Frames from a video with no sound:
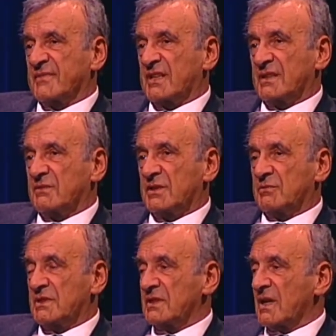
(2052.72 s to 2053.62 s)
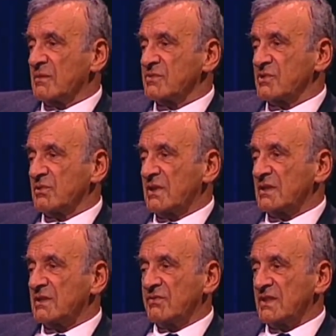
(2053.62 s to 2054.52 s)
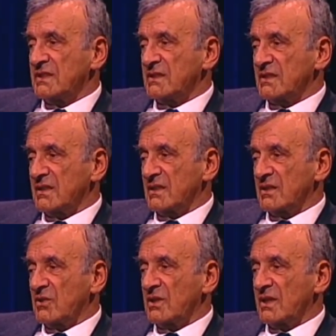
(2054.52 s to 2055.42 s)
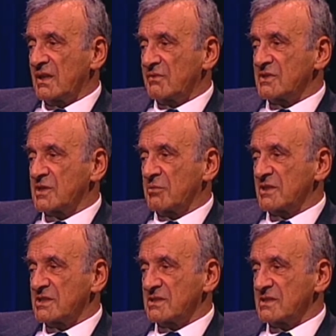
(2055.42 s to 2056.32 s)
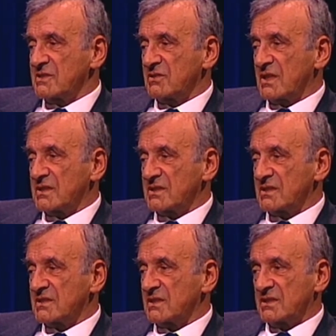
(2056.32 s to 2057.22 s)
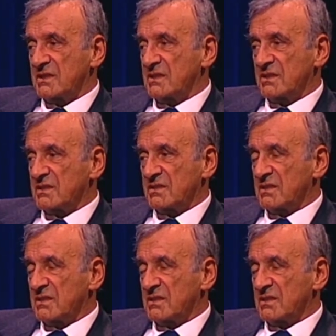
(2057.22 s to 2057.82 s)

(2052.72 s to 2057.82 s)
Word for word: David, when it comes to that event, all I have is questions, not answers, really not.